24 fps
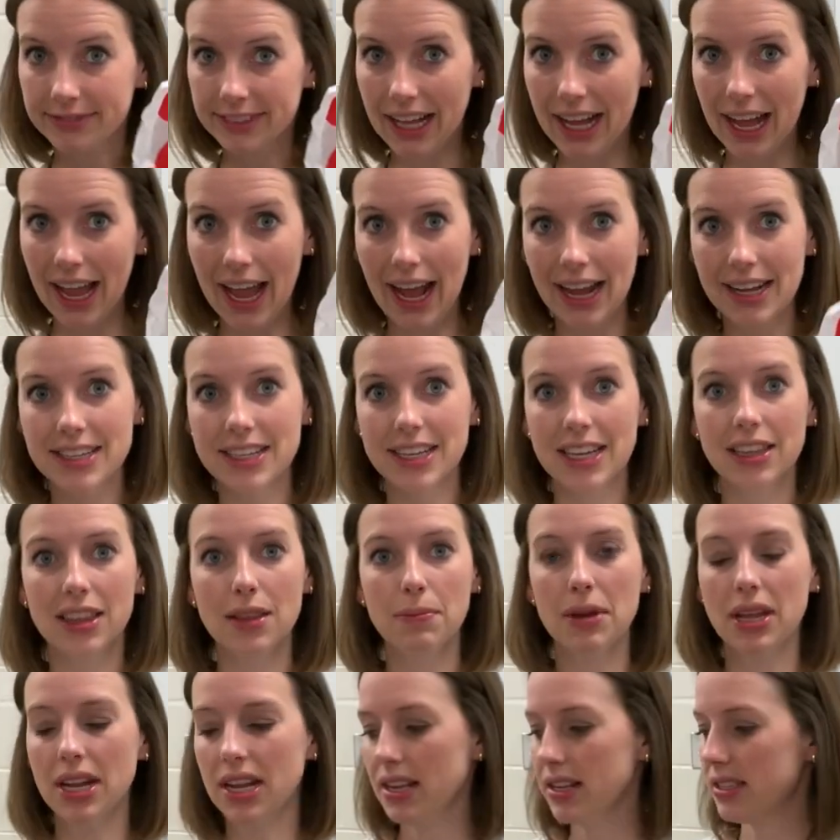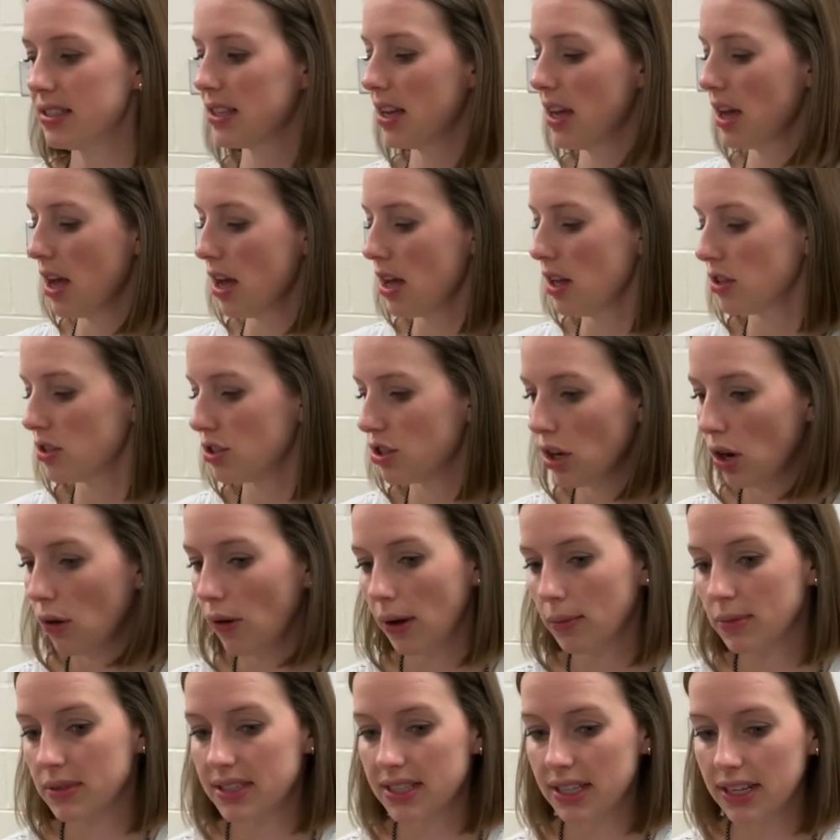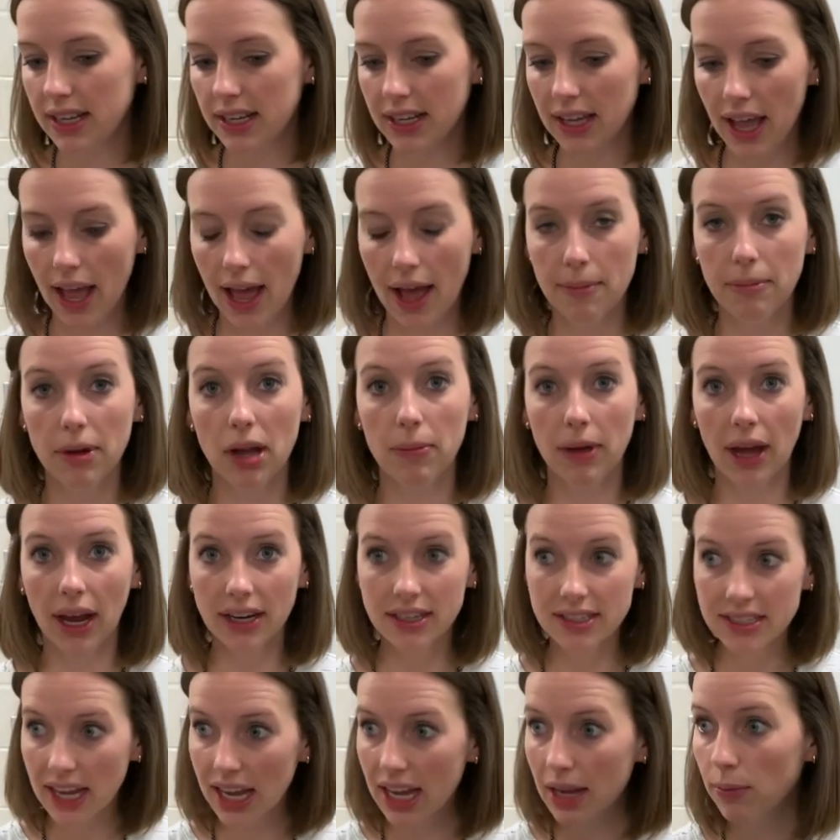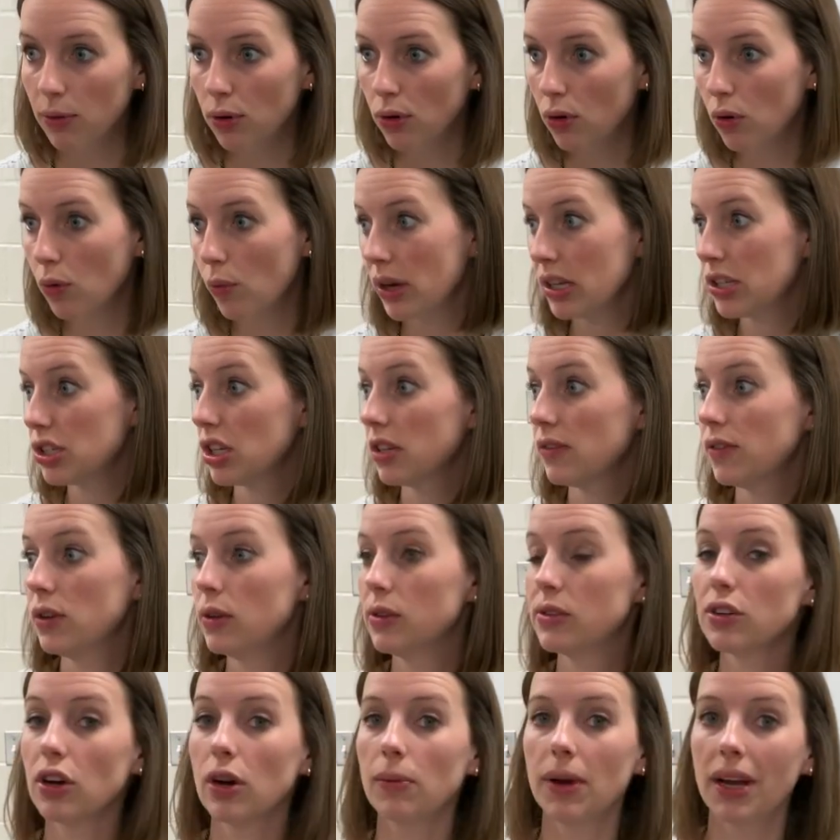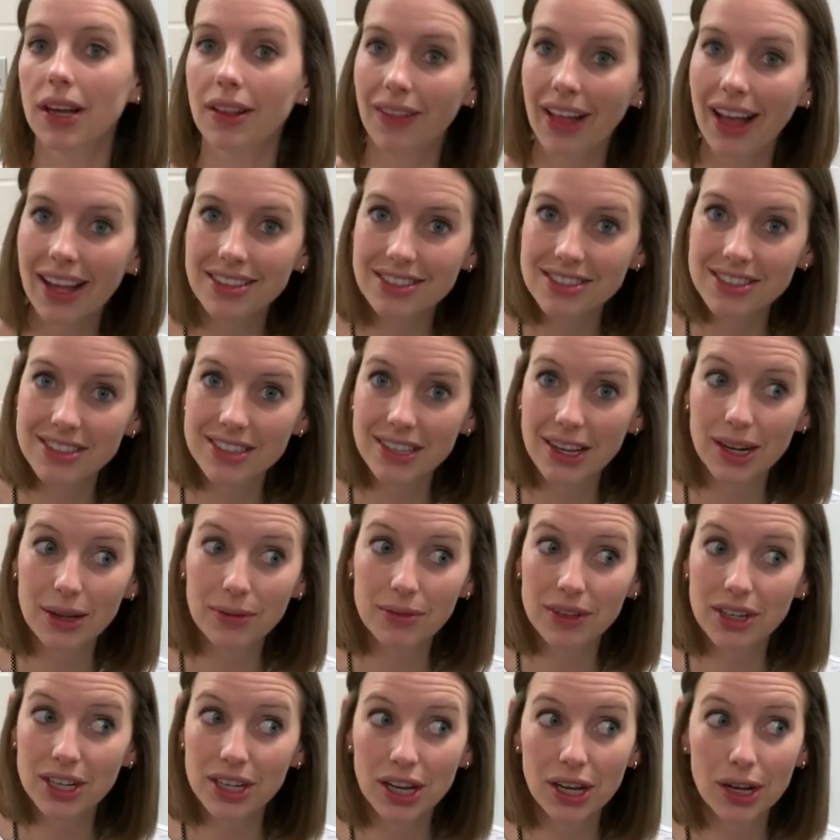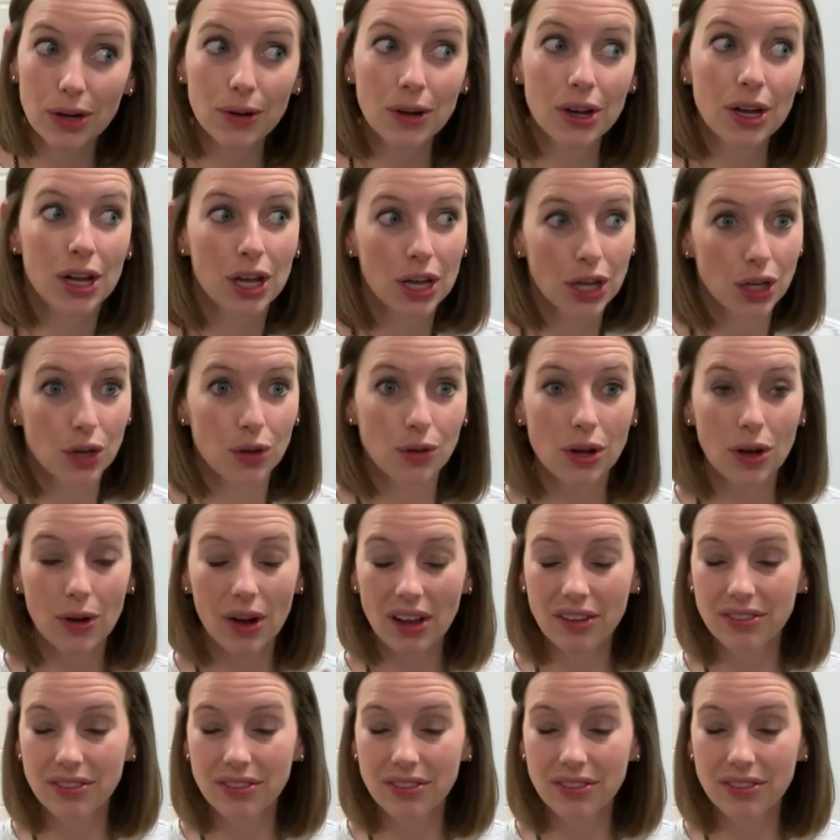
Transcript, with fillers: I had to get the minis. So I'm sitting at my back table, which if you saw my last setup video, you know I